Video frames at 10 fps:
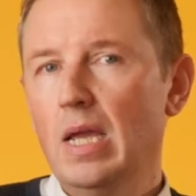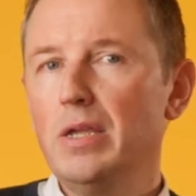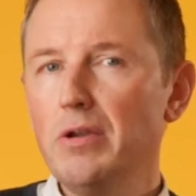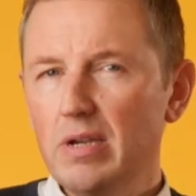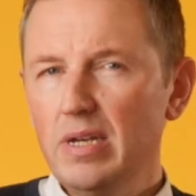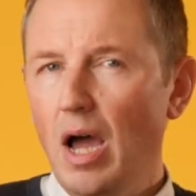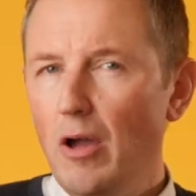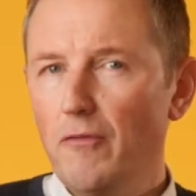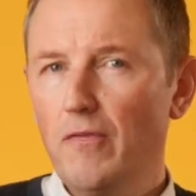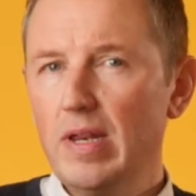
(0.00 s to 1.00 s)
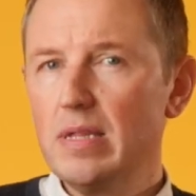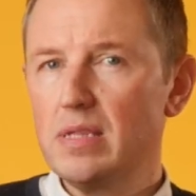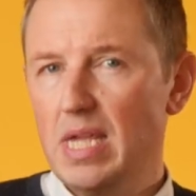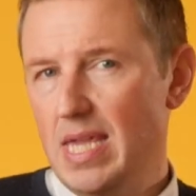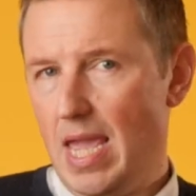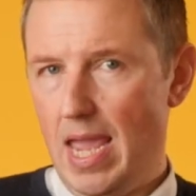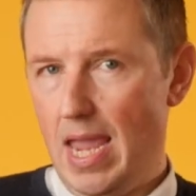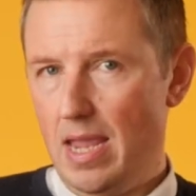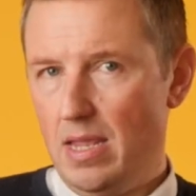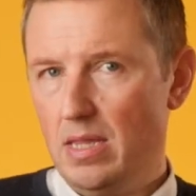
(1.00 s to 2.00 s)
You can hopefully see
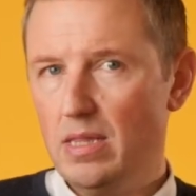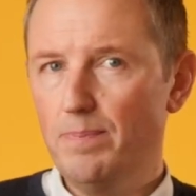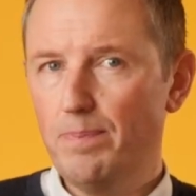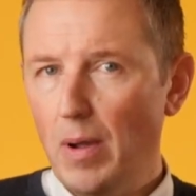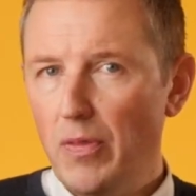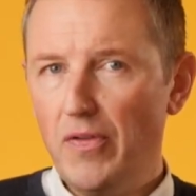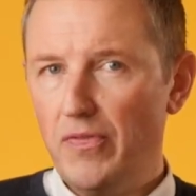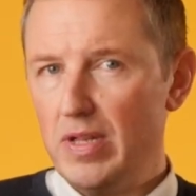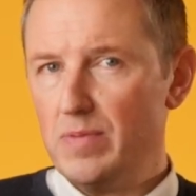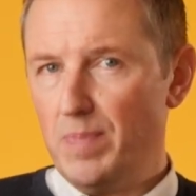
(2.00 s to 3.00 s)
here that both of these